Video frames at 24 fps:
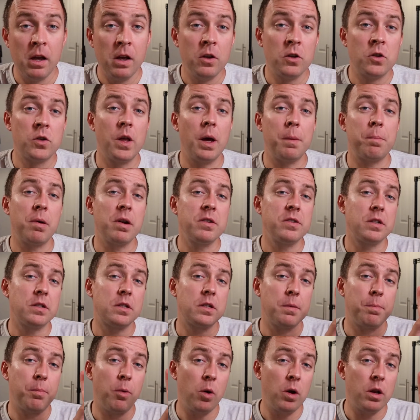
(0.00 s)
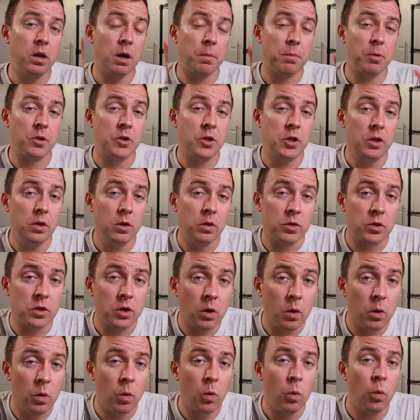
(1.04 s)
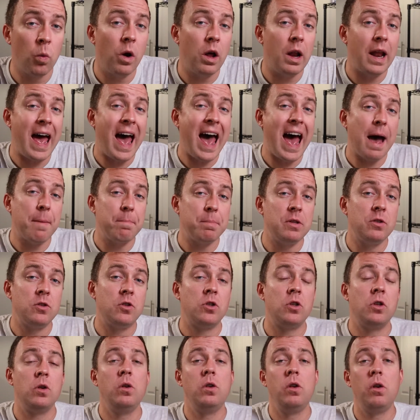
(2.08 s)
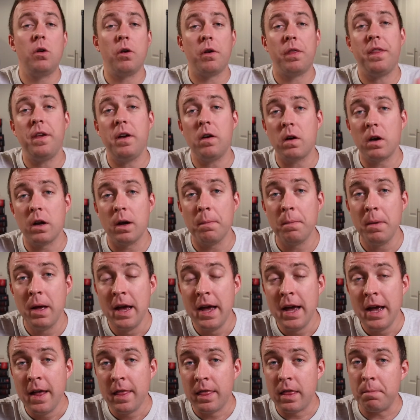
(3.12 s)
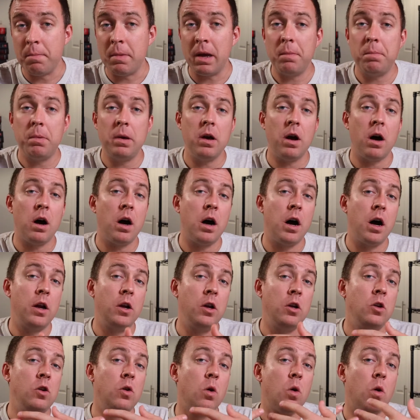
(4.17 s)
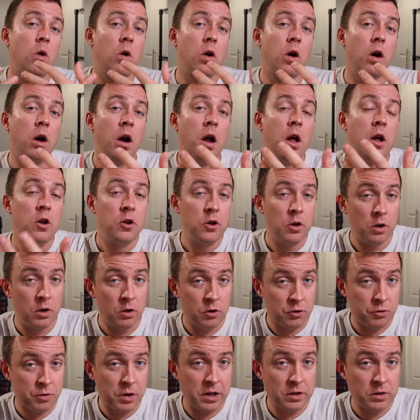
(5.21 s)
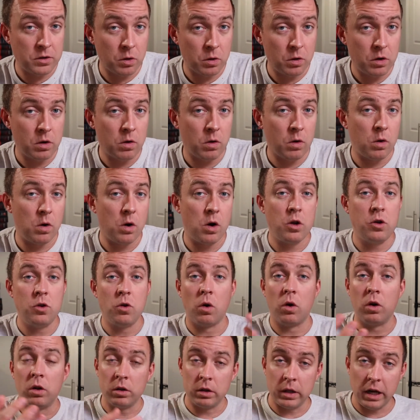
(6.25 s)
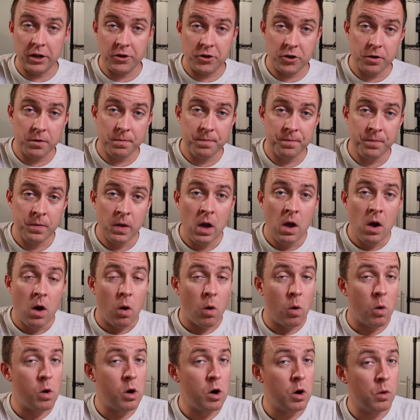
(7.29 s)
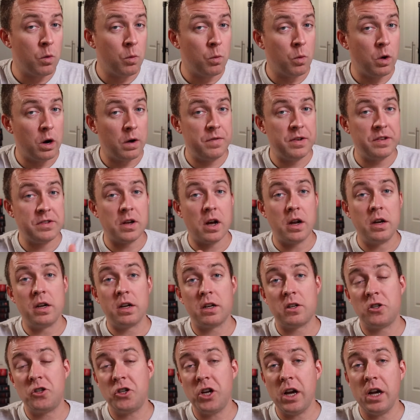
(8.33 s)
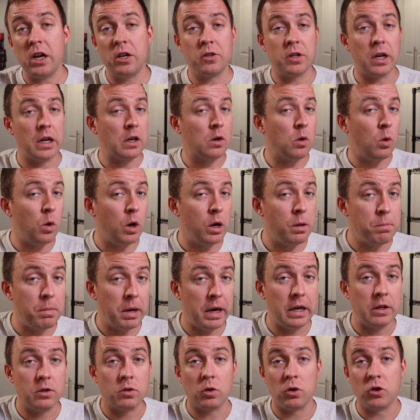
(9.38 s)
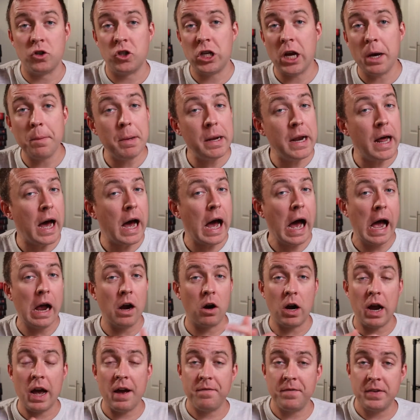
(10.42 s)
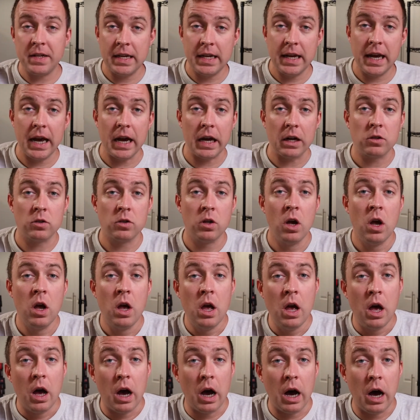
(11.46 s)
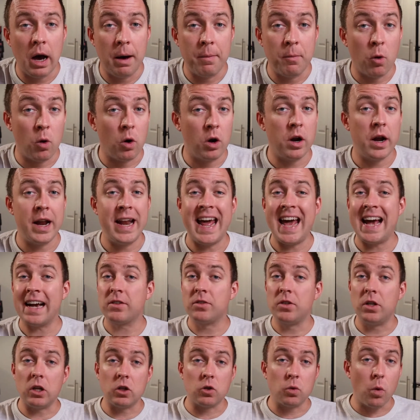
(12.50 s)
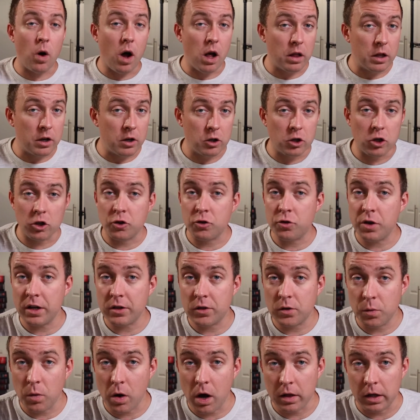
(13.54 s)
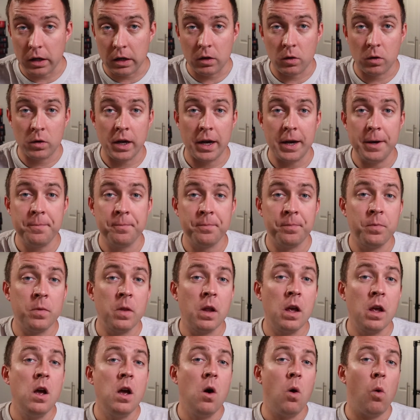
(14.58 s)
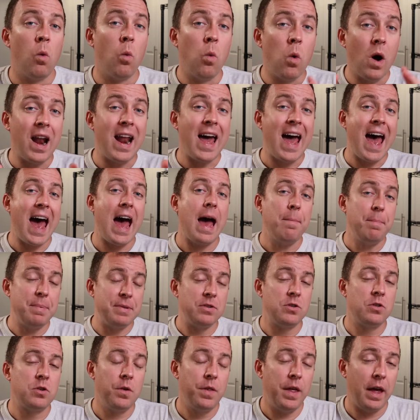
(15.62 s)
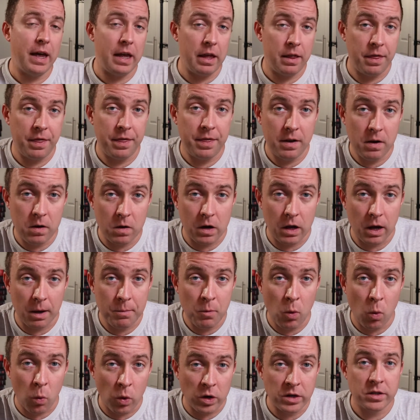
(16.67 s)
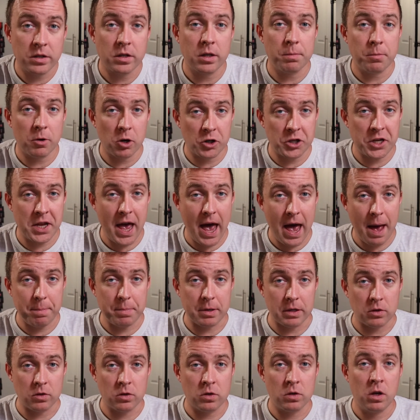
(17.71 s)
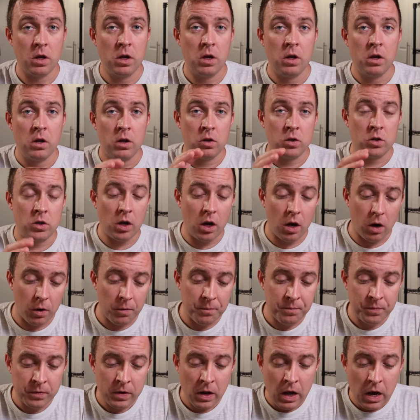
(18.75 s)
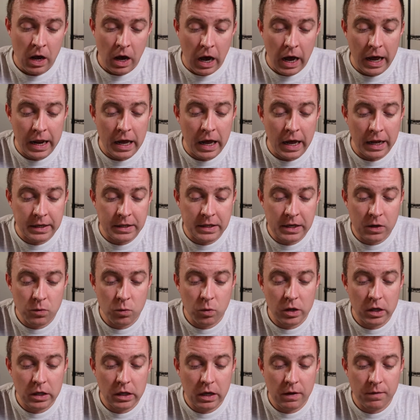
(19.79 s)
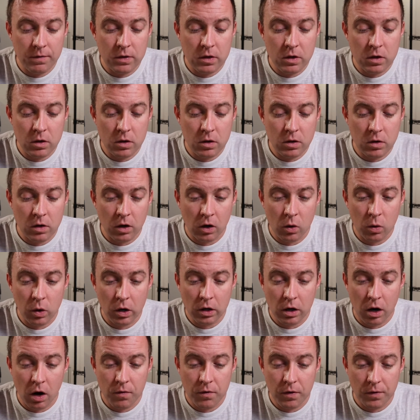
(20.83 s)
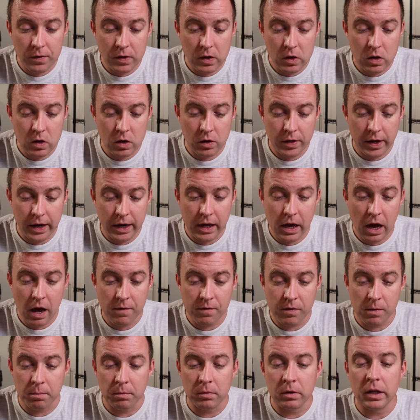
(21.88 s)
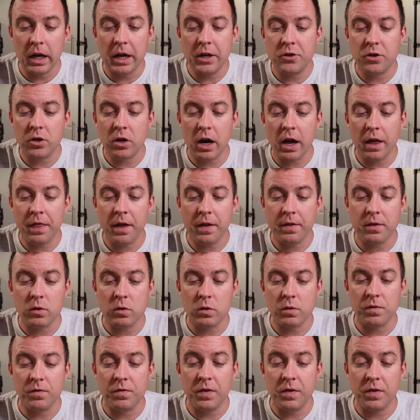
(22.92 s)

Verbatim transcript: So that brings us to point number two. So what happens to your Ethereum that may be on your Trezor or your Ledger? Or what if it's on an exchange like Coinbase or Gemini or F T X um, or an Exodus wallet or your Trust wallet, okay? What happens to that Ethereum once the merge happens? So I, I did want to give you a quick overview here that I got from Ledger. I thought this was